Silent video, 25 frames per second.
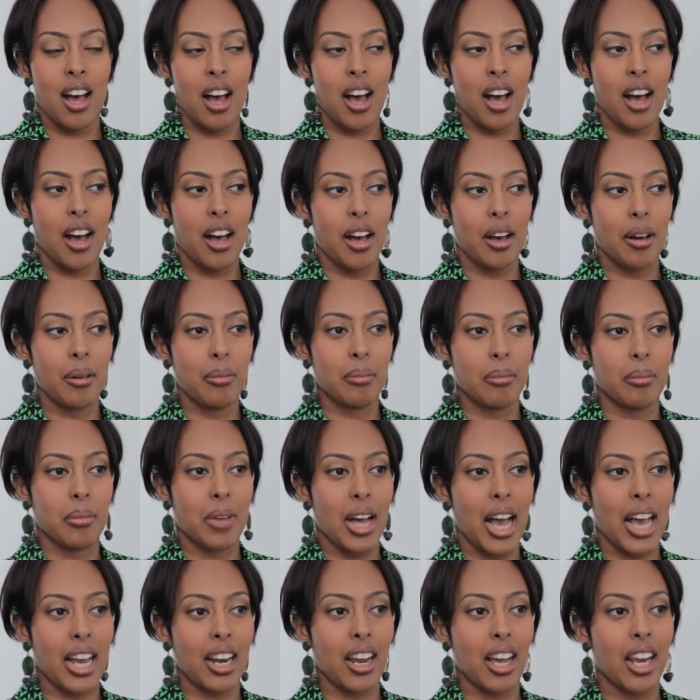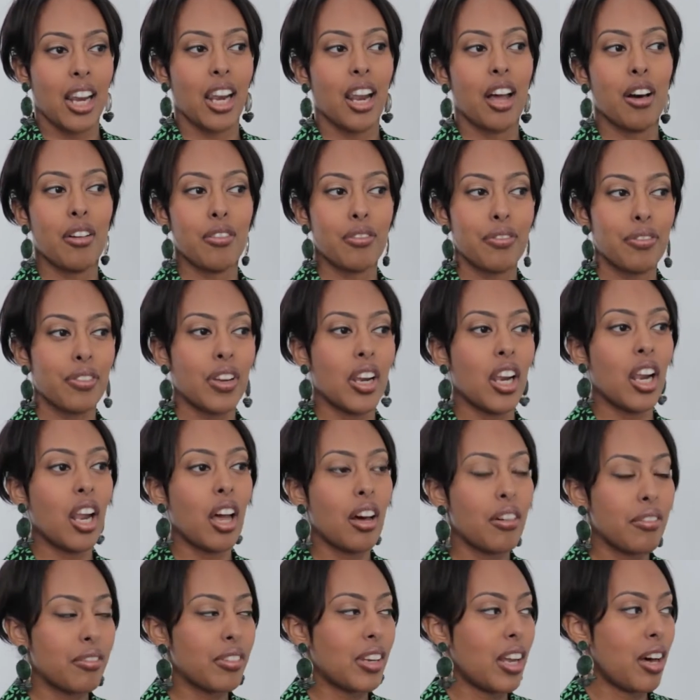And I love
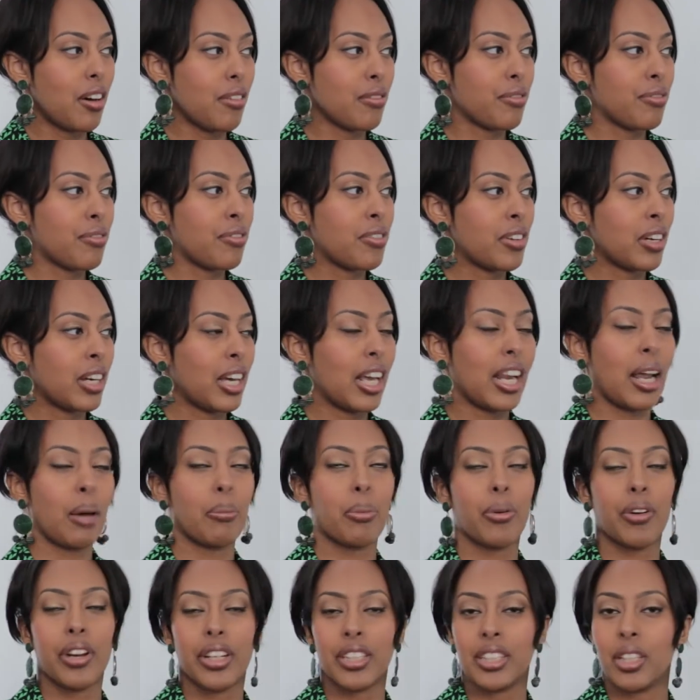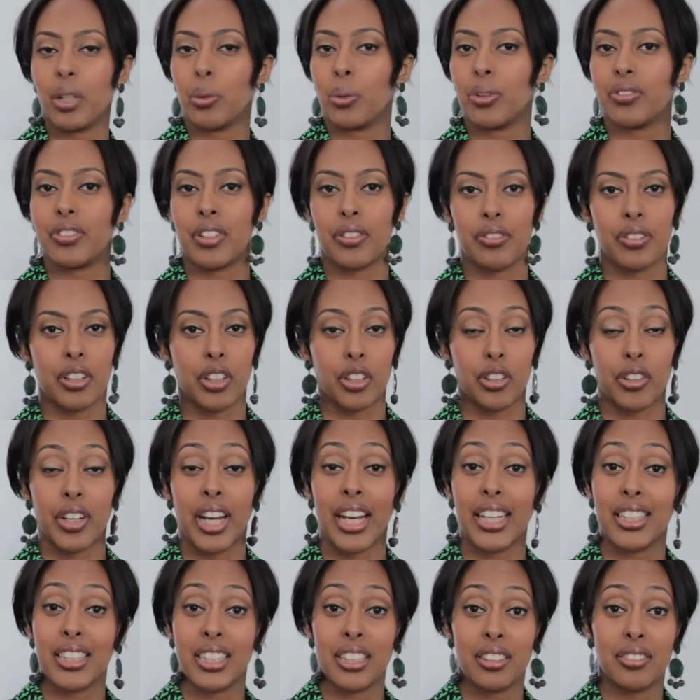collaborating with different
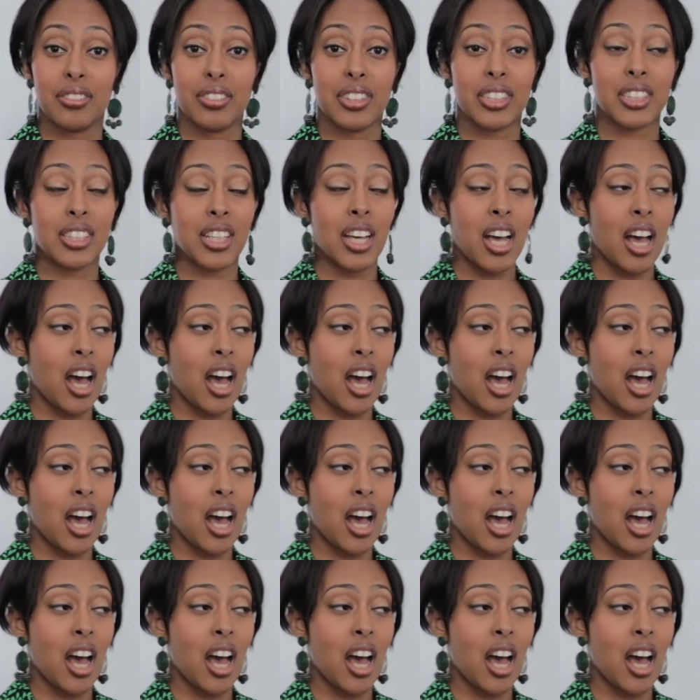creatives,